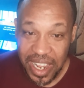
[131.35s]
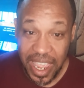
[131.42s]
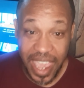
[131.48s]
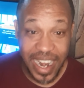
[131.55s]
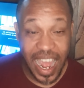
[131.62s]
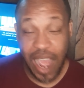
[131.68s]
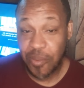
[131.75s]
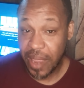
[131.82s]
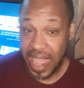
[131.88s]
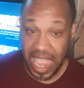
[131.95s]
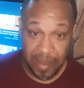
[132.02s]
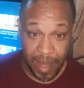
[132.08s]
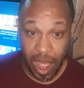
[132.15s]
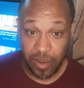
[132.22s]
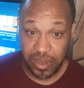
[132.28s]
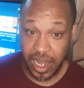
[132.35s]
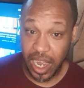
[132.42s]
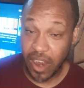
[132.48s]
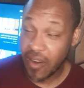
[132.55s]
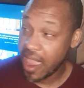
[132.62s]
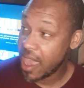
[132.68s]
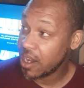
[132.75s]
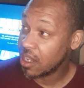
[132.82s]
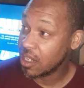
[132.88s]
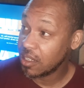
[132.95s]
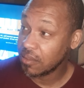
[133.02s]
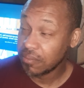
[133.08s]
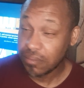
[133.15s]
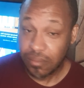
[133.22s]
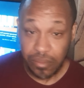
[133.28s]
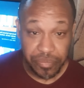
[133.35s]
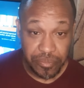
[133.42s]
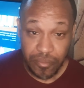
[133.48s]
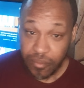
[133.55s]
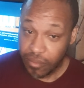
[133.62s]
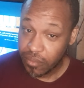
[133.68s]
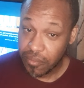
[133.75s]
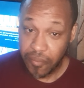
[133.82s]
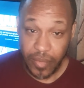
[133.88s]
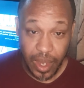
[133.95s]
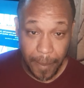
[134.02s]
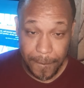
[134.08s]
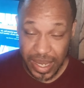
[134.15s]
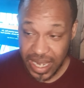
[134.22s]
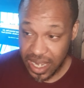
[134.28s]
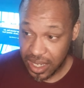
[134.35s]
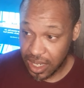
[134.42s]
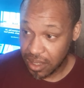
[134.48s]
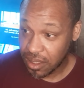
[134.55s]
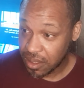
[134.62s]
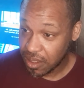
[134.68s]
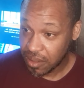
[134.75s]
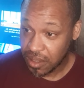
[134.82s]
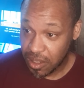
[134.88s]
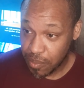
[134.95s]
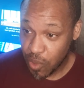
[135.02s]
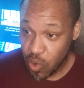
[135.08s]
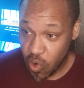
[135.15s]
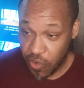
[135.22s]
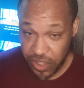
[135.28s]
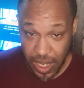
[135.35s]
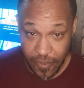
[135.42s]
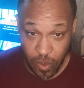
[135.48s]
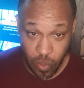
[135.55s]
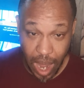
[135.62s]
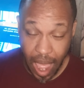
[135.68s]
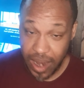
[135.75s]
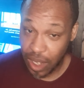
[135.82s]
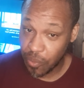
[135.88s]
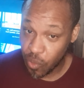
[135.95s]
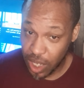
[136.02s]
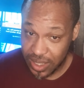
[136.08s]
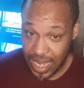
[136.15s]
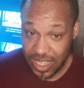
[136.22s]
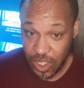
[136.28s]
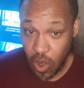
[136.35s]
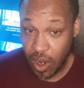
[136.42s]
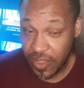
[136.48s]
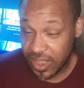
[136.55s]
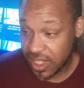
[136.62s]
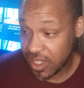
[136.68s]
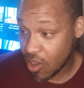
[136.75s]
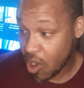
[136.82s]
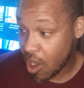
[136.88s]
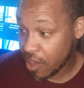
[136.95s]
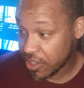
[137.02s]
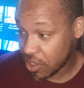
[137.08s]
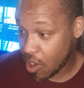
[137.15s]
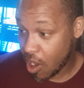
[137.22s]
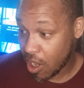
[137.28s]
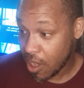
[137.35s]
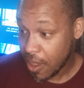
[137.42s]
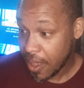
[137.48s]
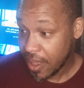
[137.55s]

And I came out there and uh, began to, to move stuff around. And once I started, saw, saw